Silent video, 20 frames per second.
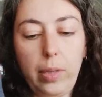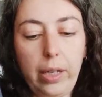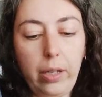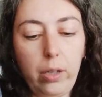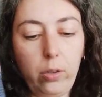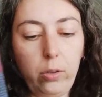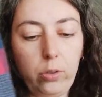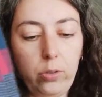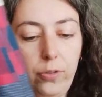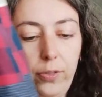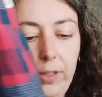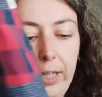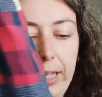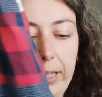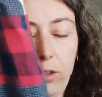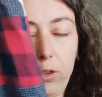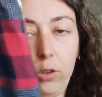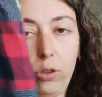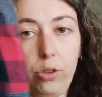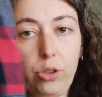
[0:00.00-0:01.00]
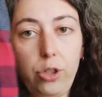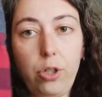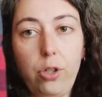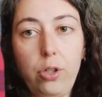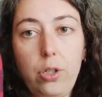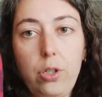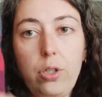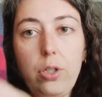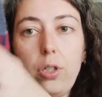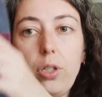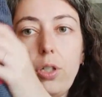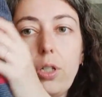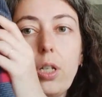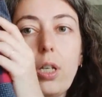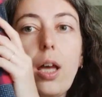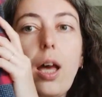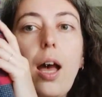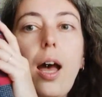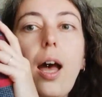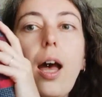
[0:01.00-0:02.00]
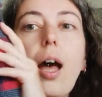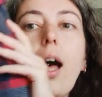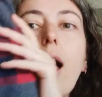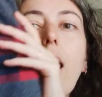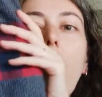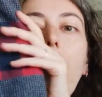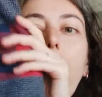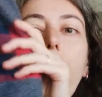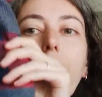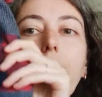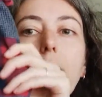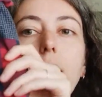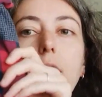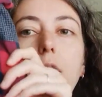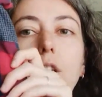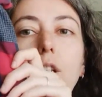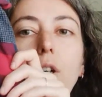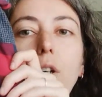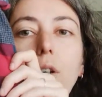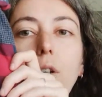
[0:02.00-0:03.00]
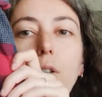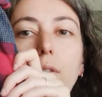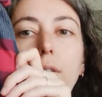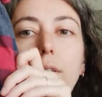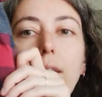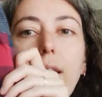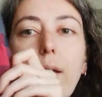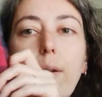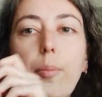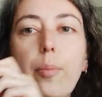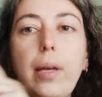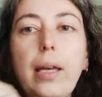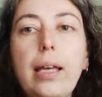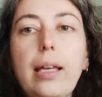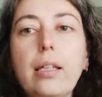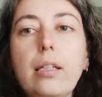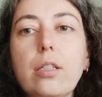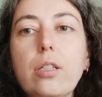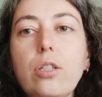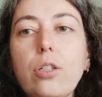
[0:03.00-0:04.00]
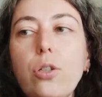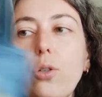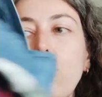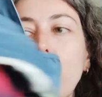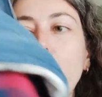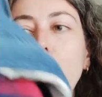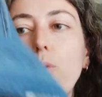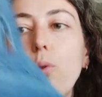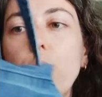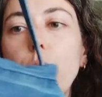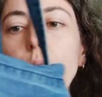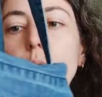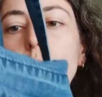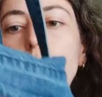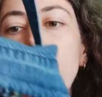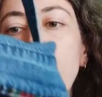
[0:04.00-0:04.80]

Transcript: my old flannel shirts and turned them into